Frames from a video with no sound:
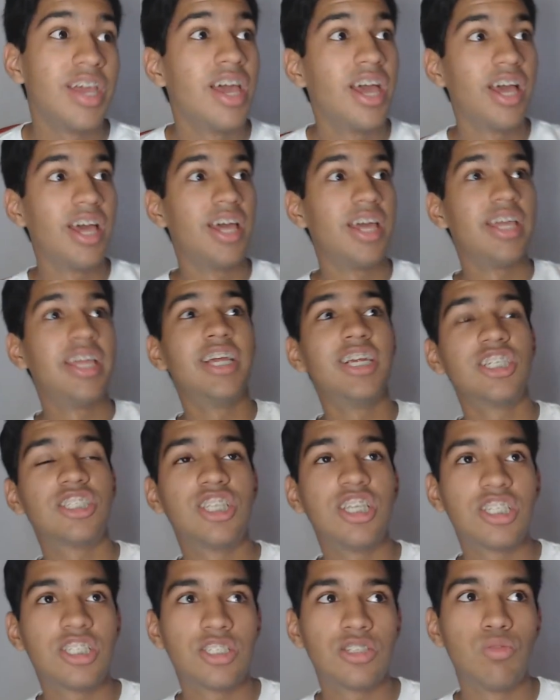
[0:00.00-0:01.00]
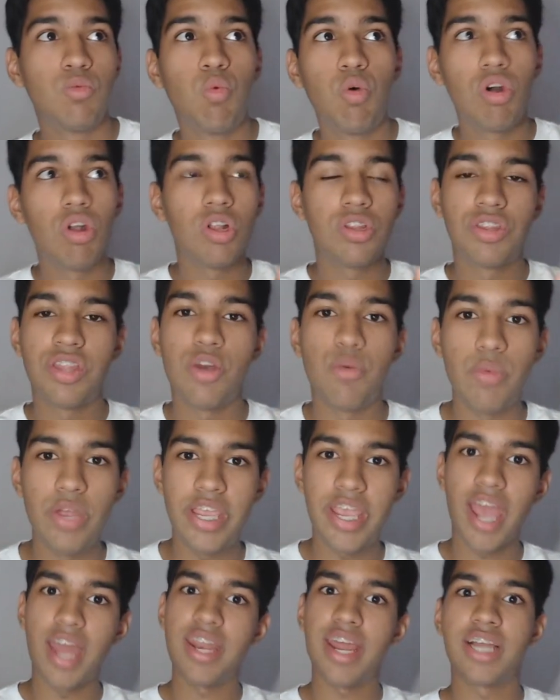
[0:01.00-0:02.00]
here's this world that we can't
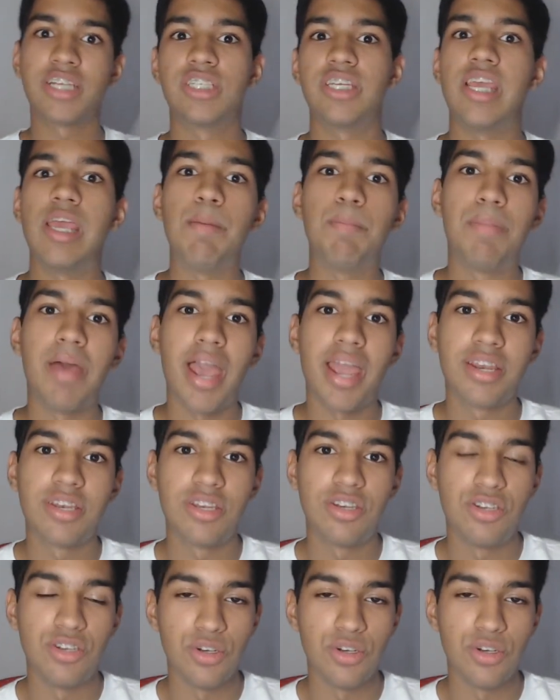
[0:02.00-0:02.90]
actually impact to.